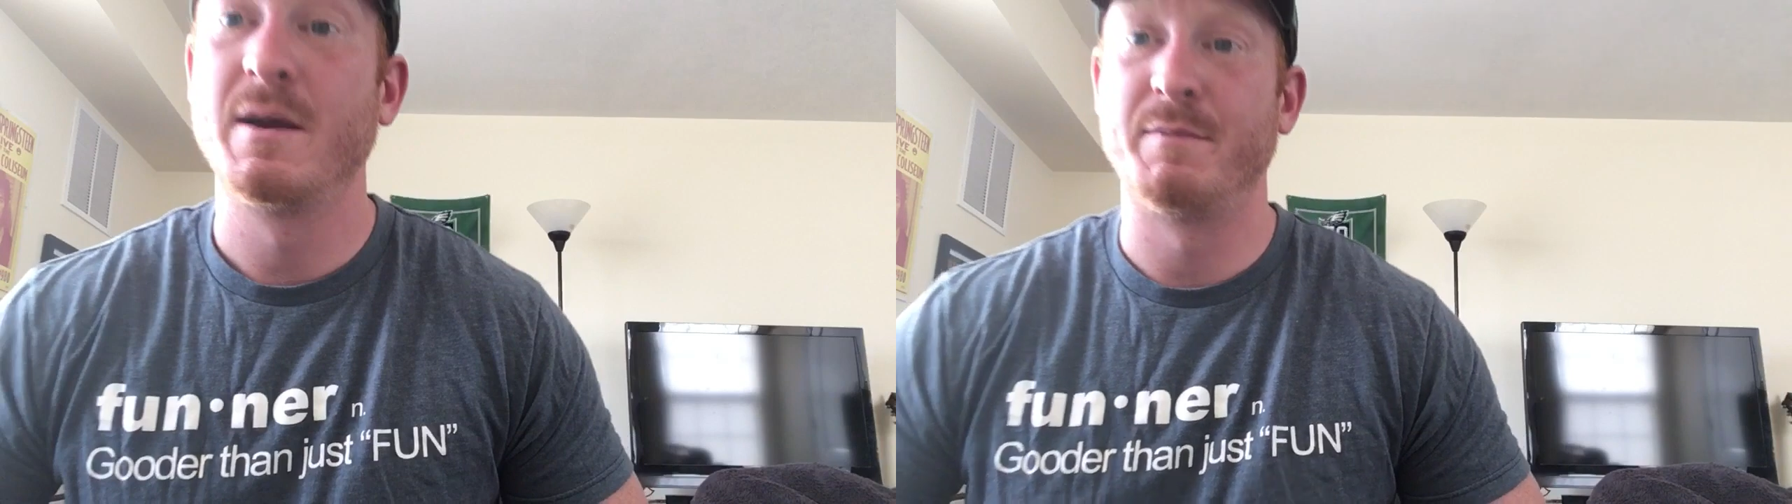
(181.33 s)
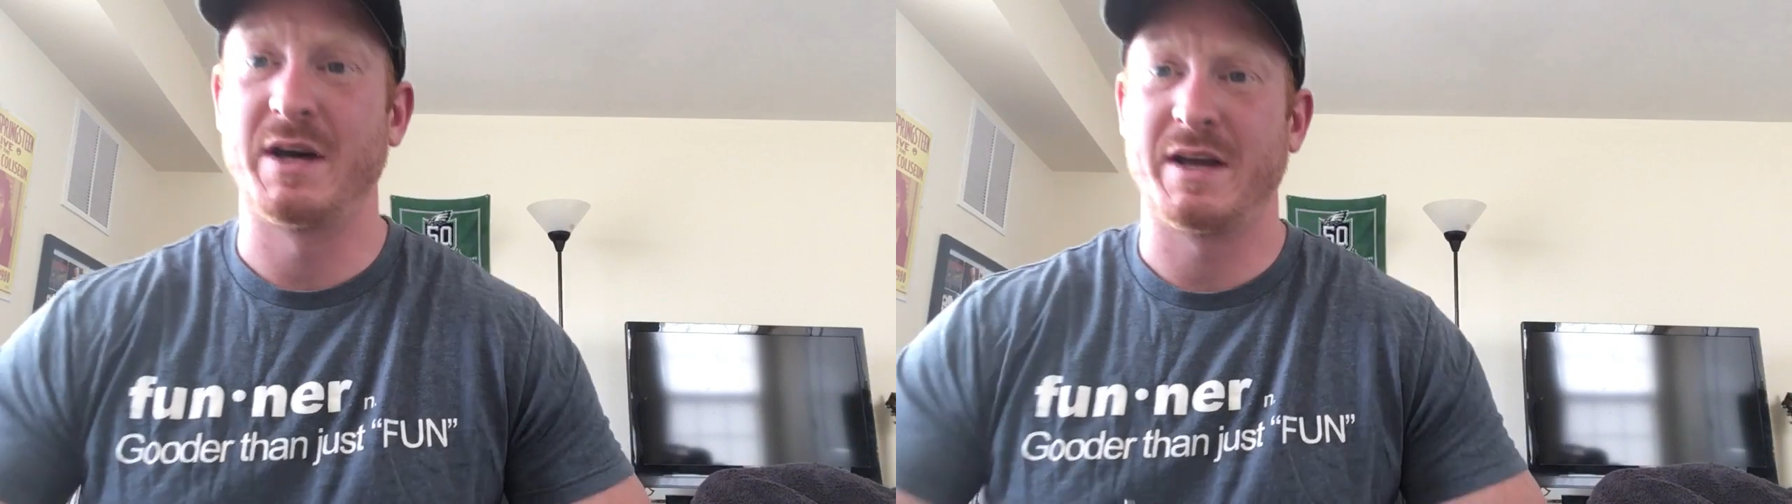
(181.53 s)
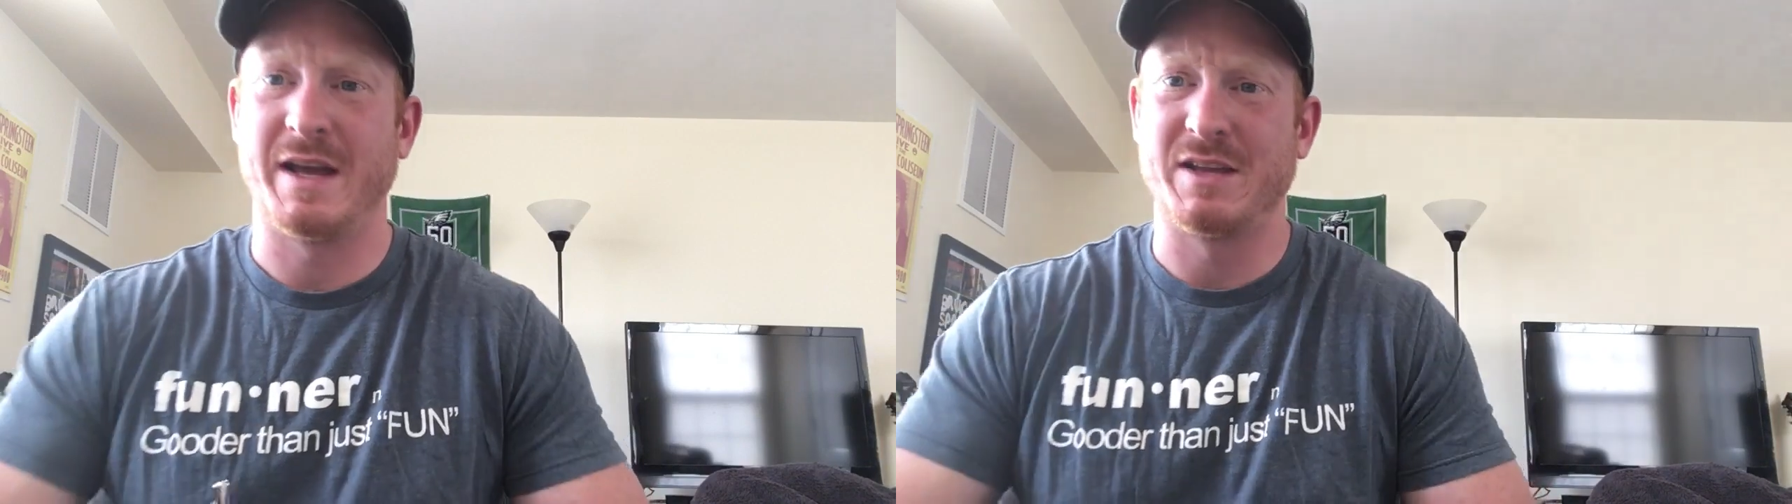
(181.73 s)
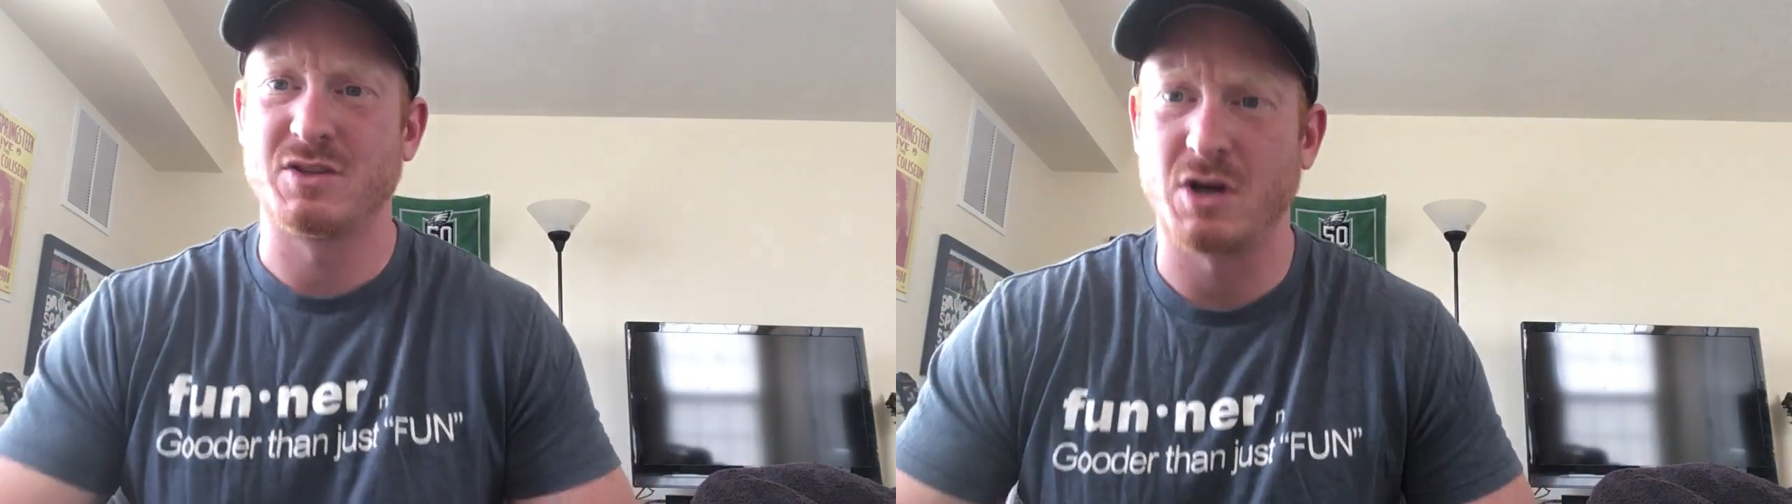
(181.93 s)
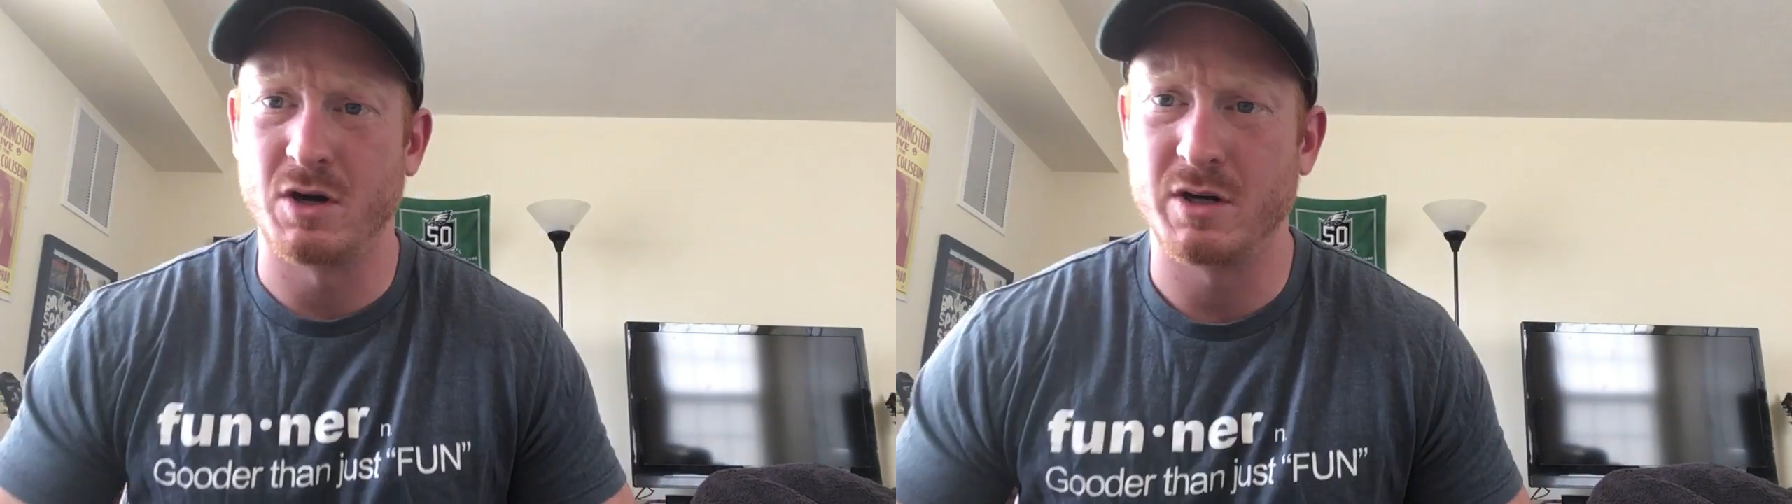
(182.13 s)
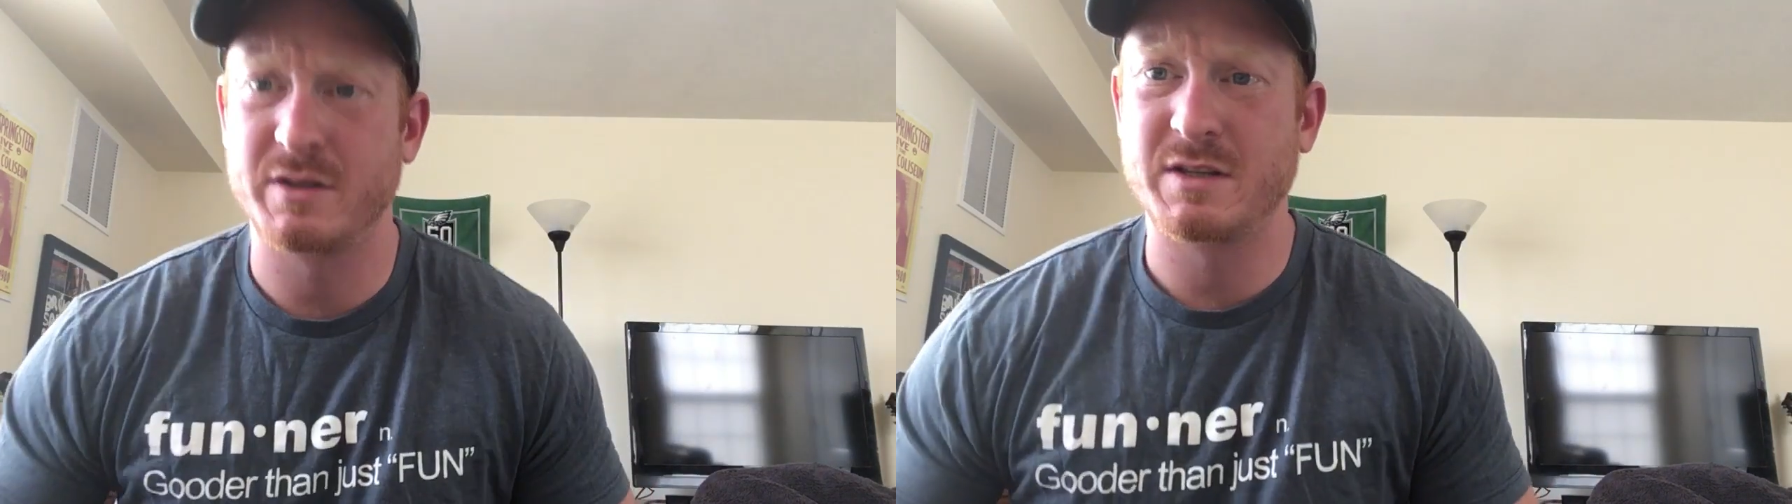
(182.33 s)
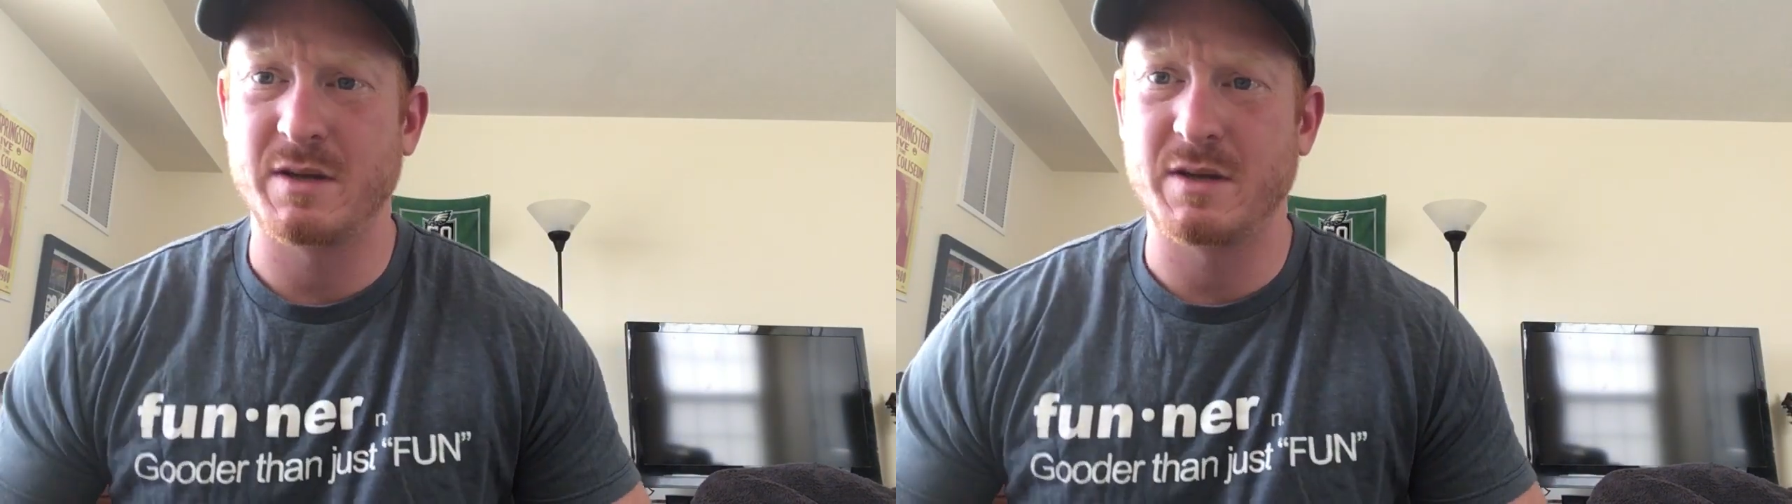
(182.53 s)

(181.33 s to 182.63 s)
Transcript: but it talked